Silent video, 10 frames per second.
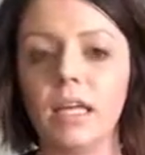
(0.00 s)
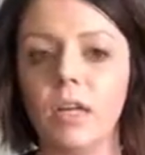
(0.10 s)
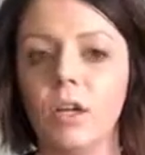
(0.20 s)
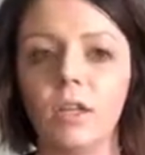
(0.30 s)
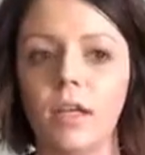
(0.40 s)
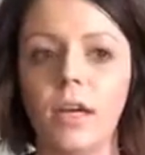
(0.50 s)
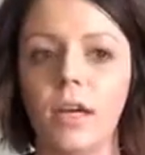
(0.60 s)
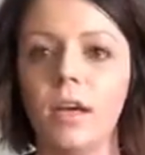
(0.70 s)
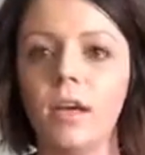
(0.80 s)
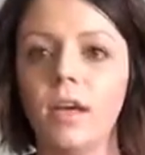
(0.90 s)

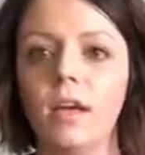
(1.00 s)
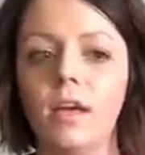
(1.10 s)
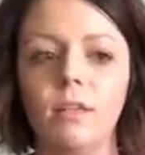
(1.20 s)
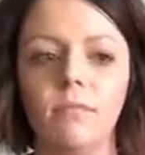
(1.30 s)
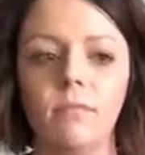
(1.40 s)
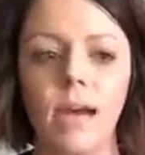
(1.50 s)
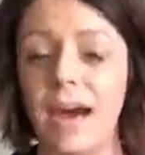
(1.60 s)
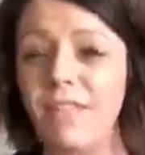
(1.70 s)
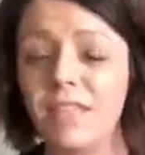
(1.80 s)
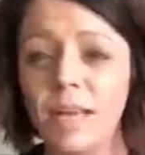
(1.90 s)
They
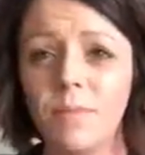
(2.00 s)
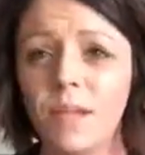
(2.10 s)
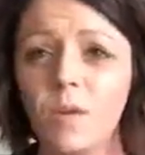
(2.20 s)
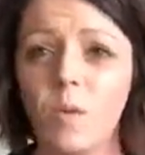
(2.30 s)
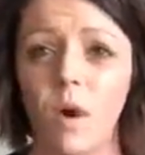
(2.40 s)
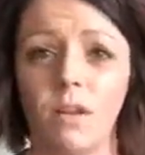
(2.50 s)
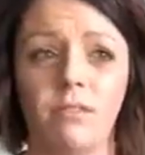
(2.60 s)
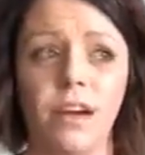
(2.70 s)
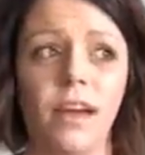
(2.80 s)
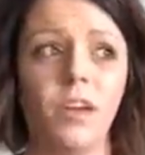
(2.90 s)
half the time they don't
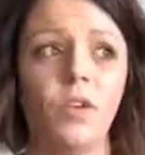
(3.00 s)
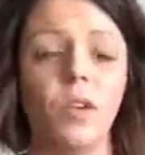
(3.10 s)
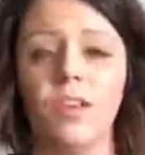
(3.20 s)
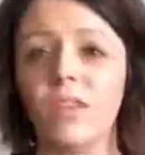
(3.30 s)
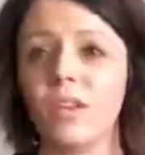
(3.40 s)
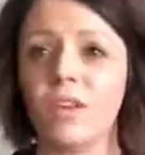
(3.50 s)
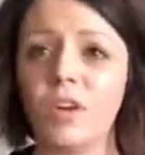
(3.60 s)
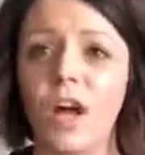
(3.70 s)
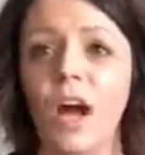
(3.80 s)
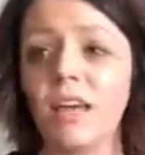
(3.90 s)
qualify, like they're
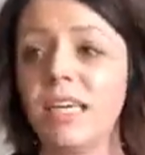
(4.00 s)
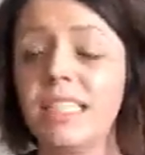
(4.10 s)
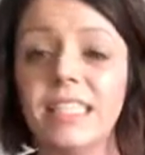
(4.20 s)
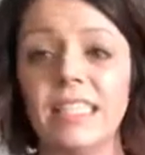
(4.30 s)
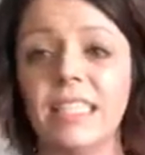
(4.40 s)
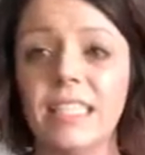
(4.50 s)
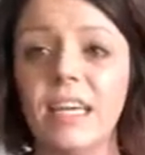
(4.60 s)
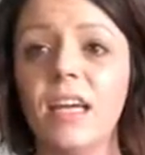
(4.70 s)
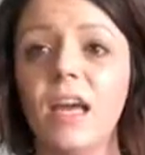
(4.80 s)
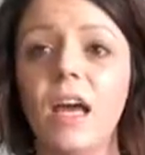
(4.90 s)
not consistent.